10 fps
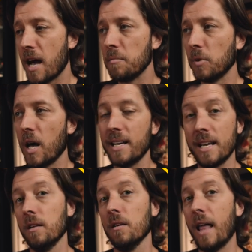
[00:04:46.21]
timeline
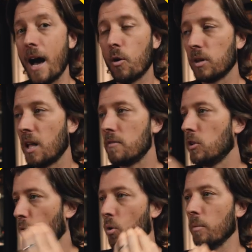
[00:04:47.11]
at a loud
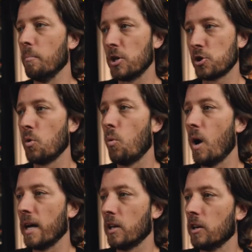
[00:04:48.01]
level or much
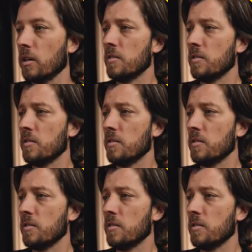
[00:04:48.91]
quieter.